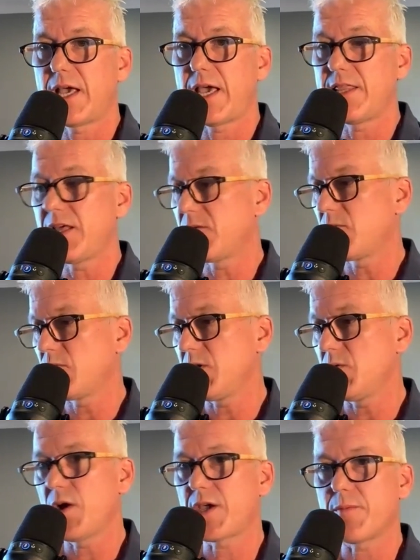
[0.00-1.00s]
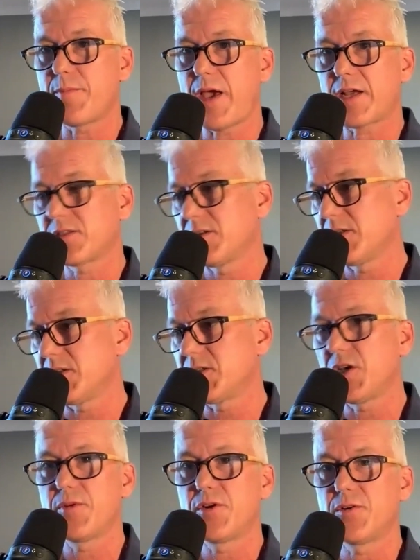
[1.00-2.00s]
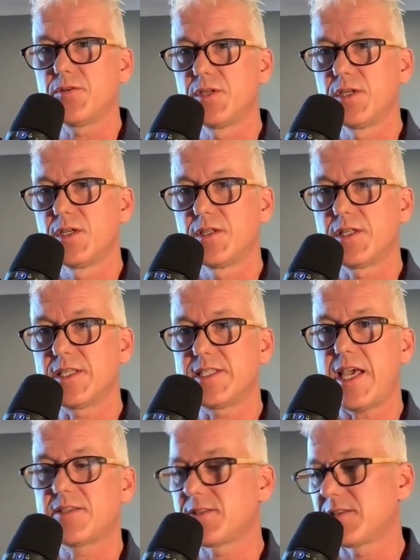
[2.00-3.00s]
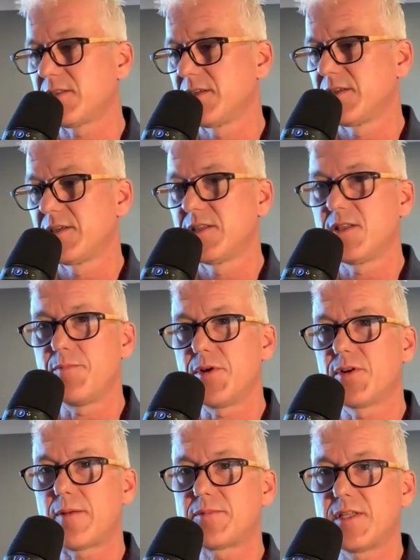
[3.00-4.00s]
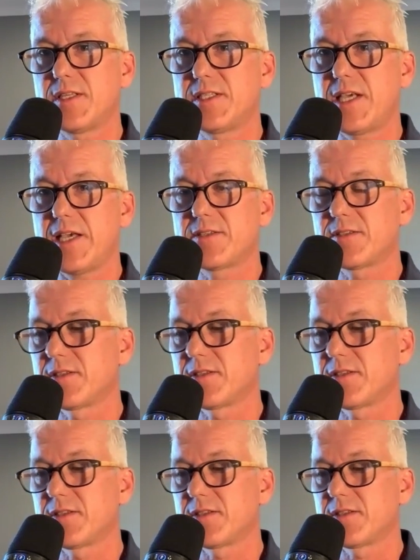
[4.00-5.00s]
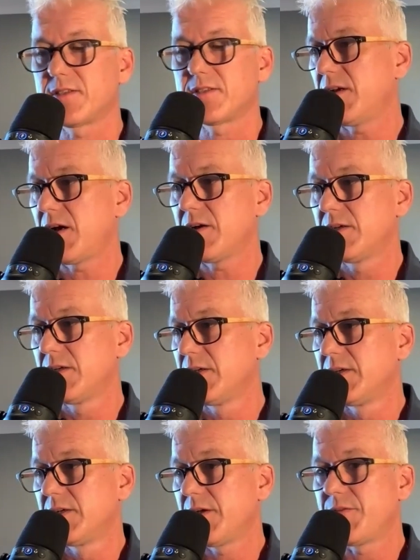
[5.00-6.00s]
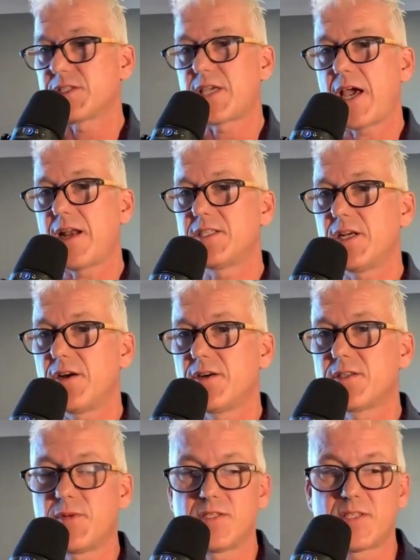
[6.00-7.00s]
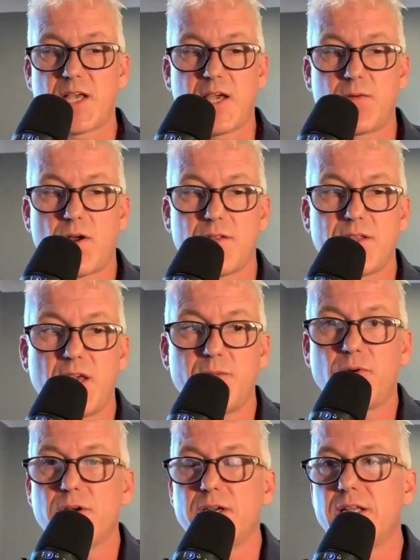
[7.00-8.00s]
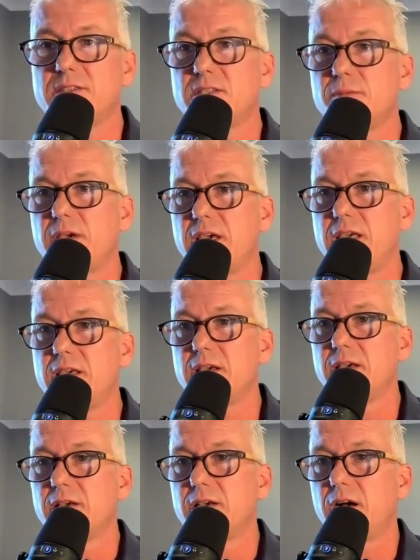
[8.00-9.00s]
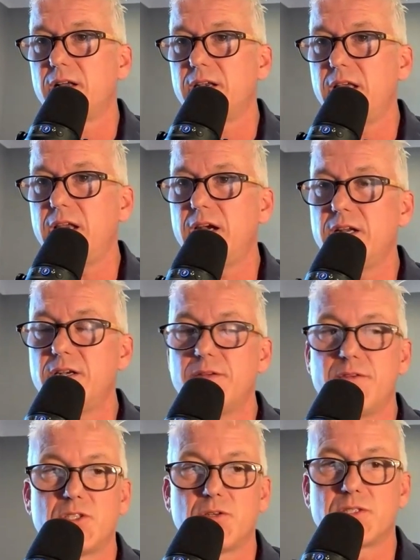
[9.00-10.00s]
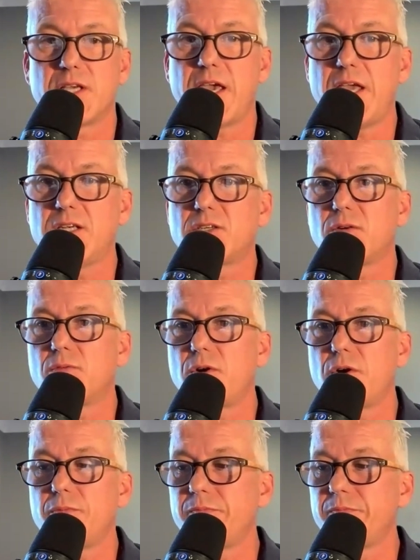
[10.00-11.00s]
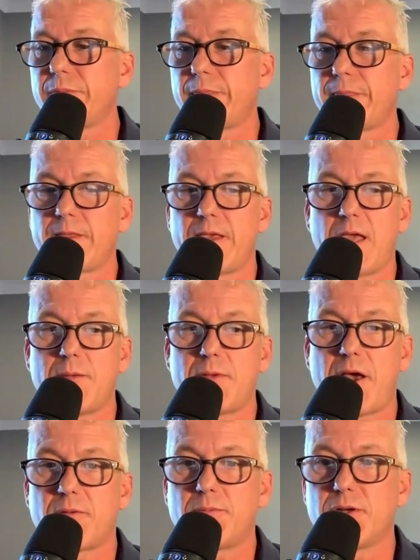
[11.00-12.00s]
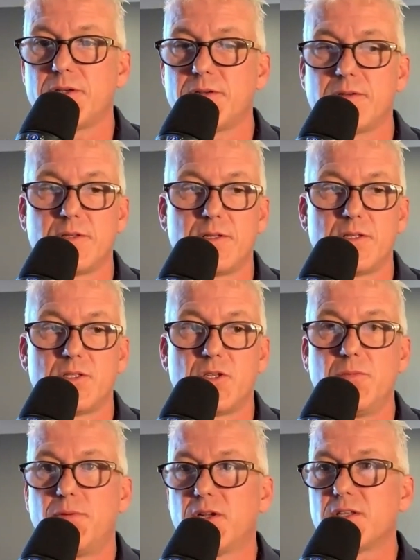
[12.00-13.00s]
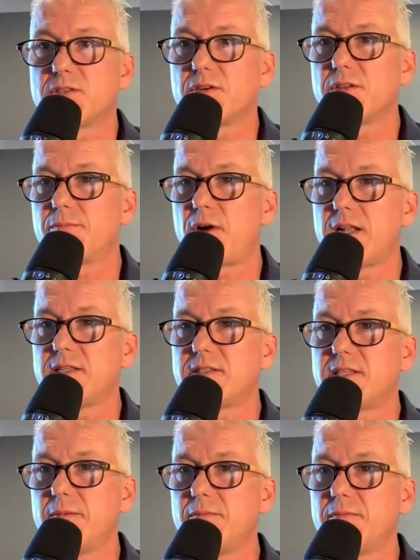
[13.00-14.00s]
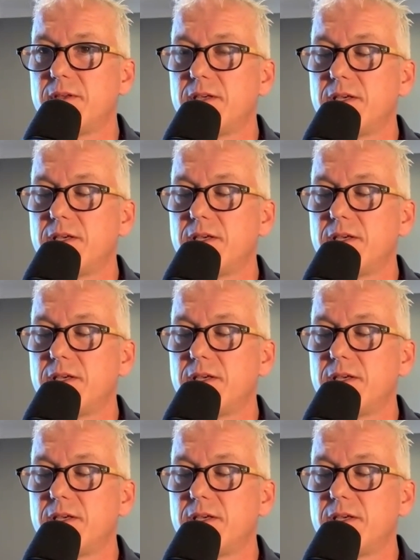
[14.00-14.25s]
And then you work it back to the terminal, the test, the build up to the test. If it's counterterrorism, you say, right, the endpoint needs to be, I need an individual to enter a room and be able to put 2 bullets through the brainstem